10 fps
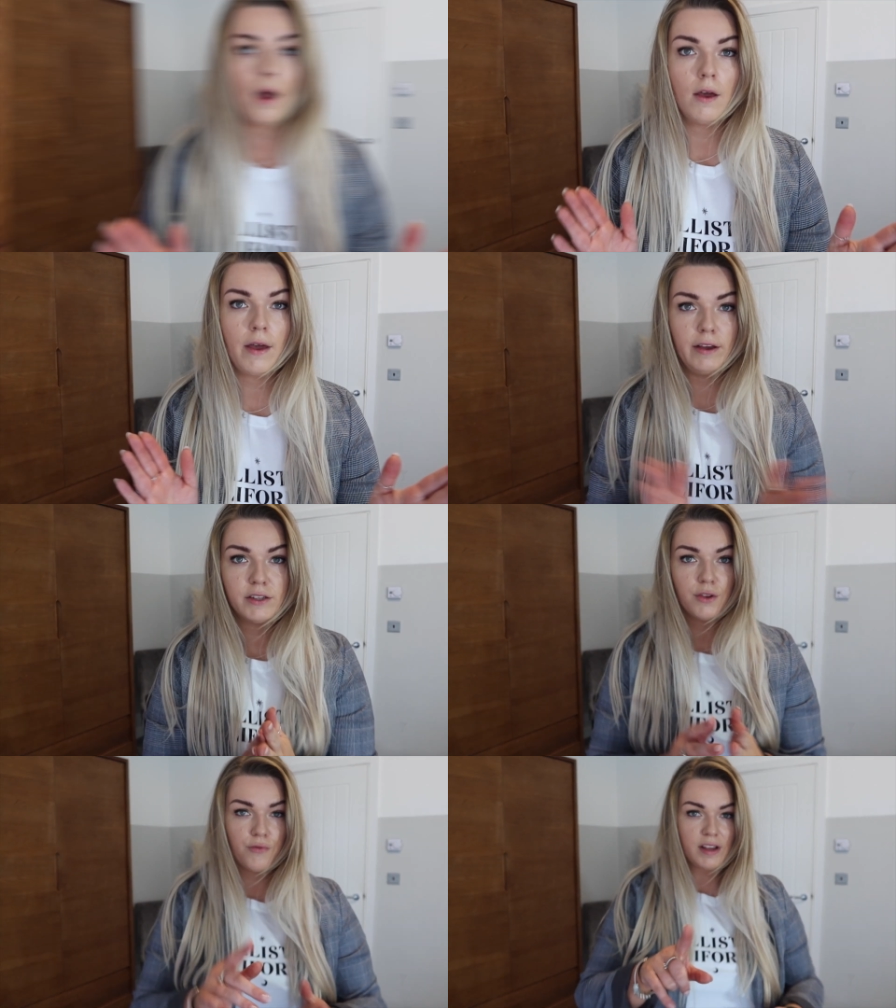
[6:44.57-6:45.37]
Okay,
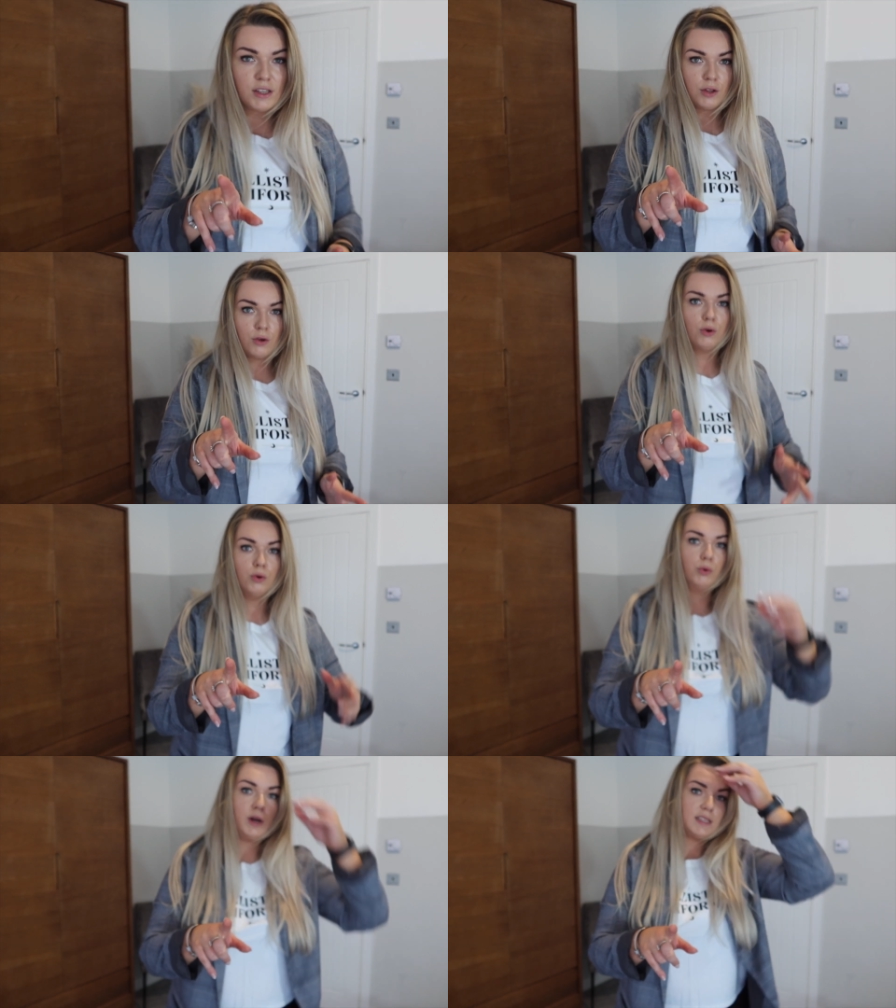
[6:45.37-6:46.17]
so the rest of the
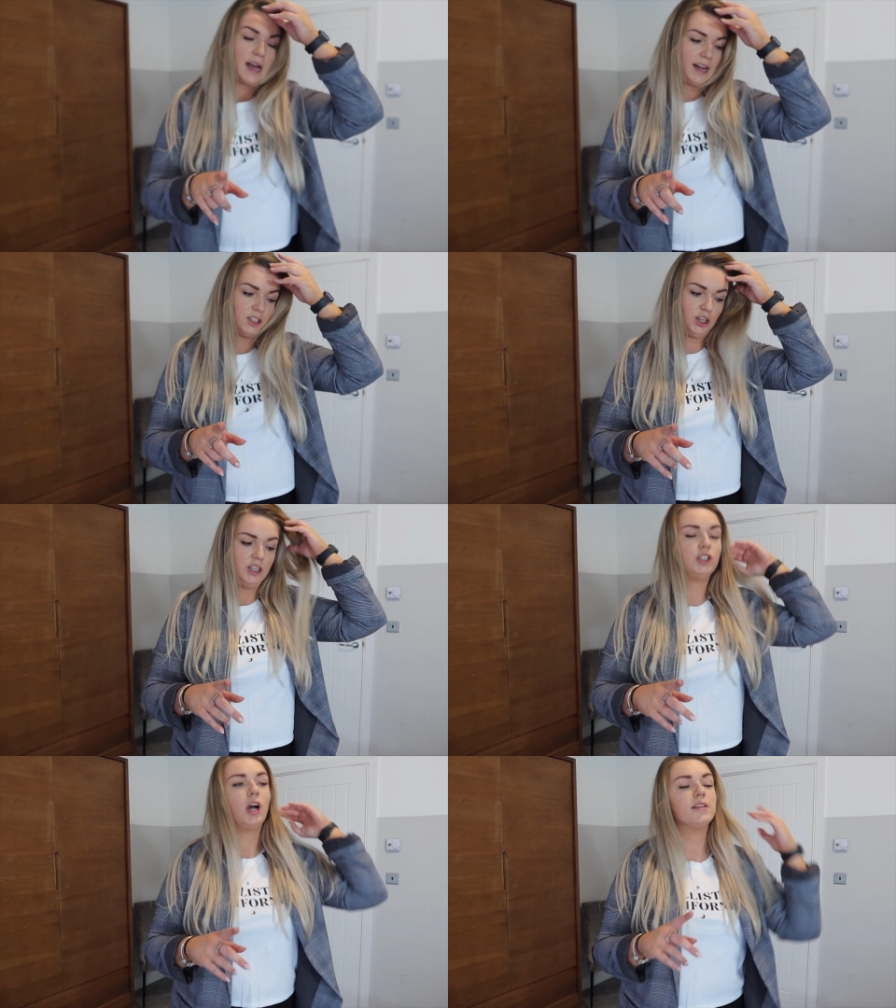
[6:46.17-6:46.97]
haul is
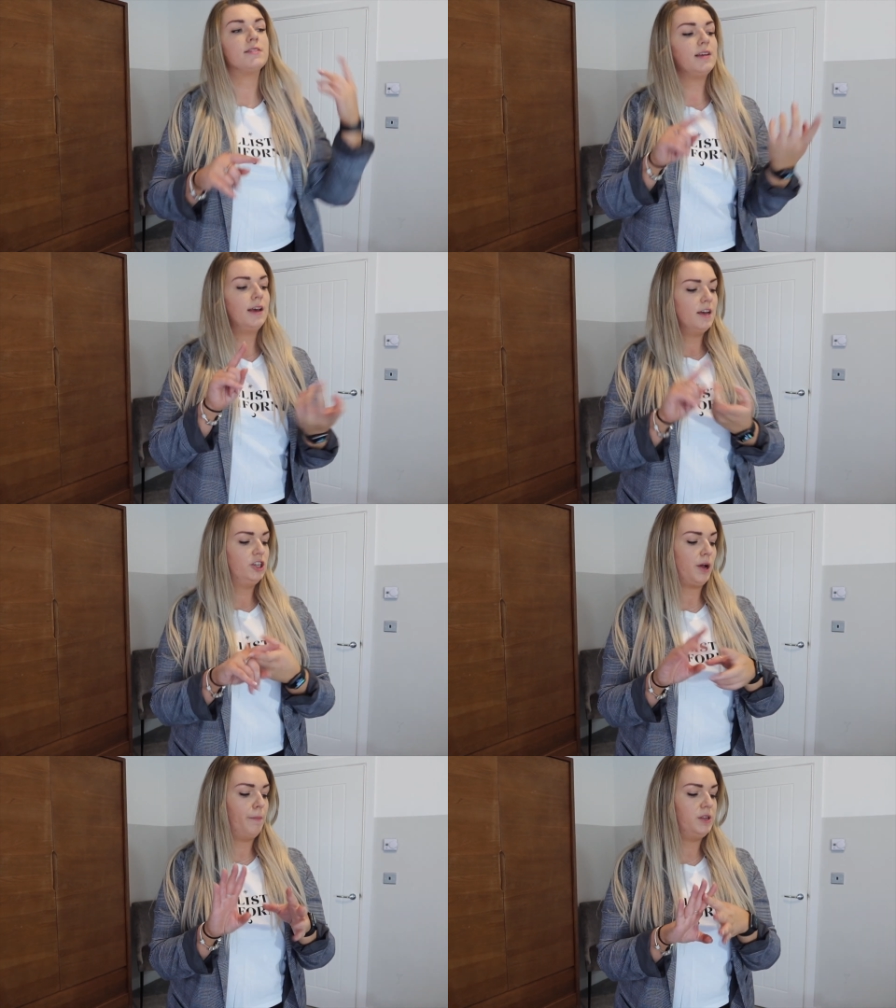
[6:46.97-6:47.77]
actually just
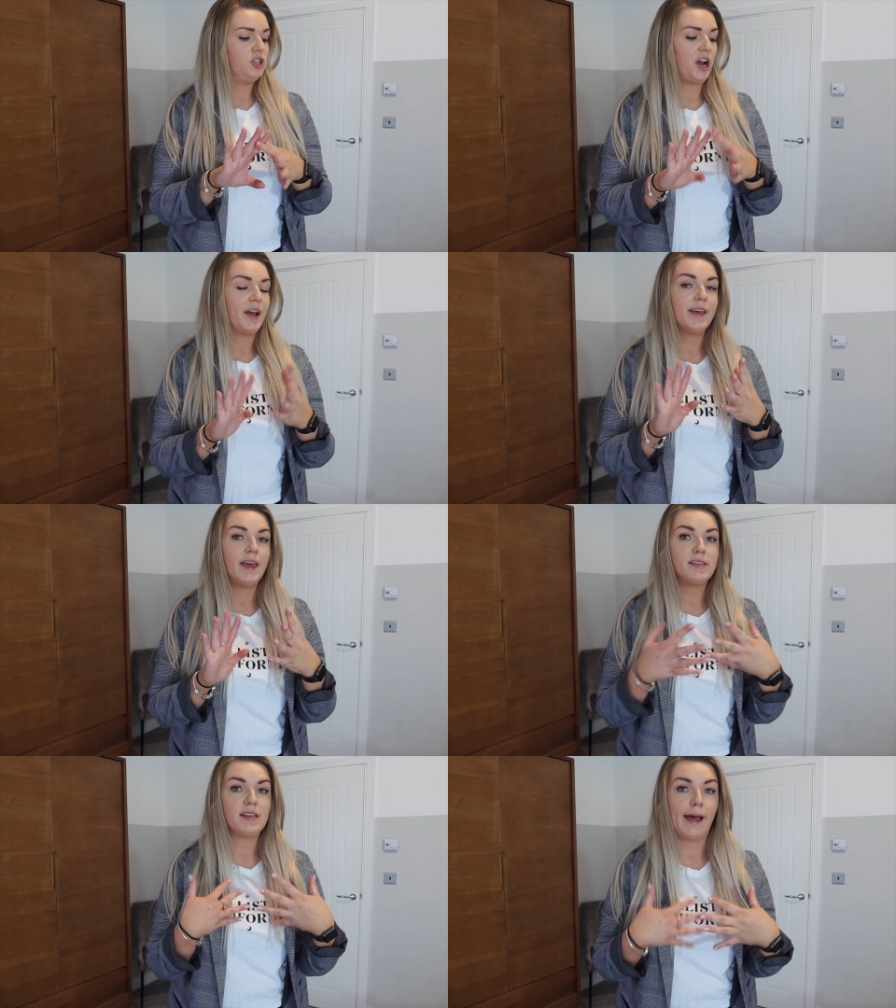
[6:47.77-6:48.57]
jumpers,
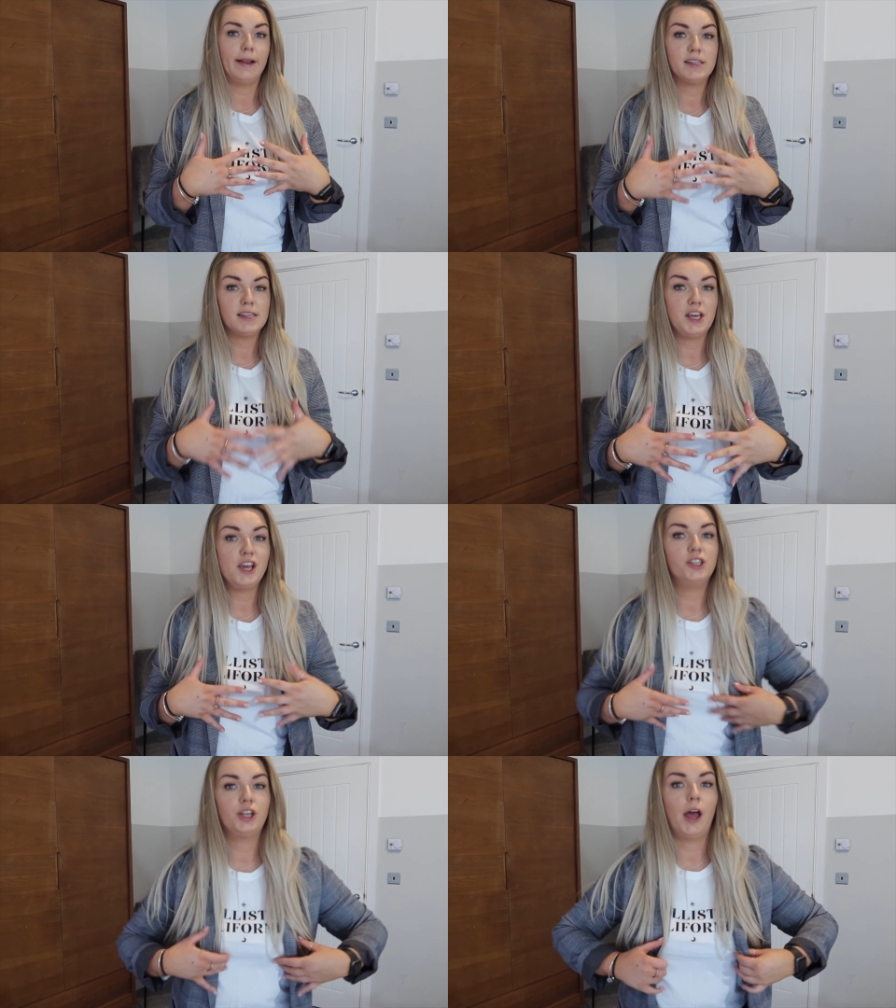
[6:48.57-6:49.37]
jackets and
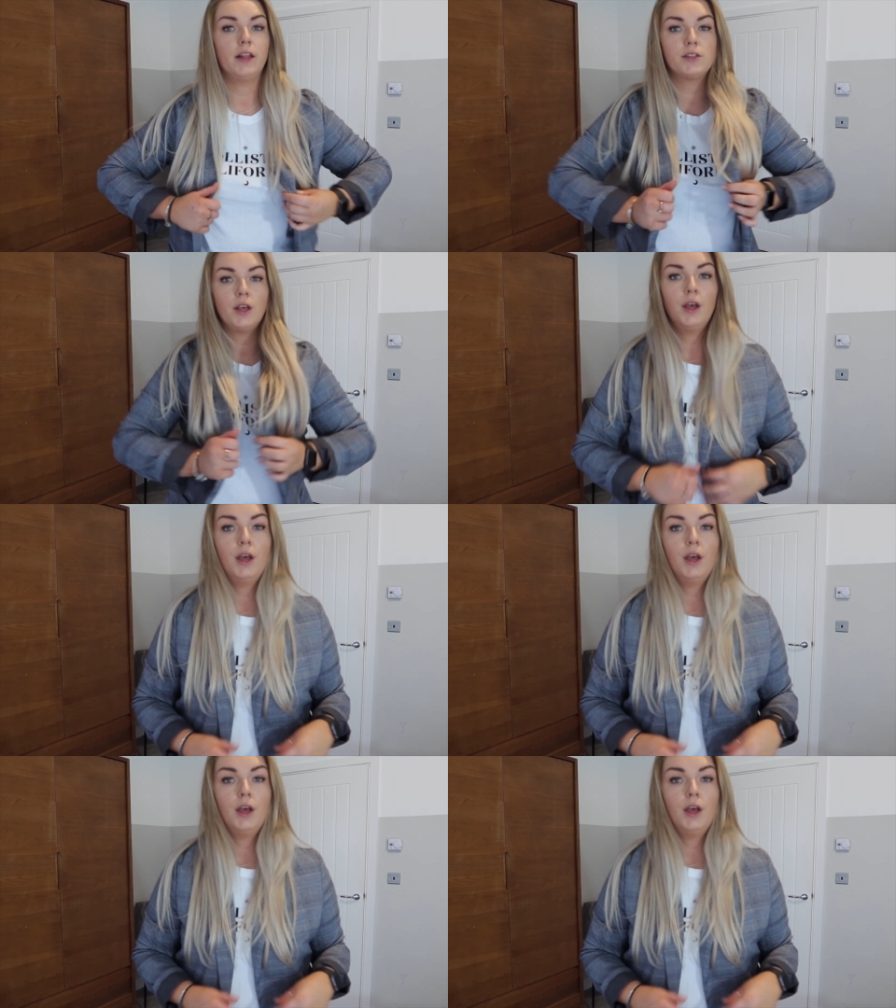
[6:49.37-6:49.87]
t-shirts.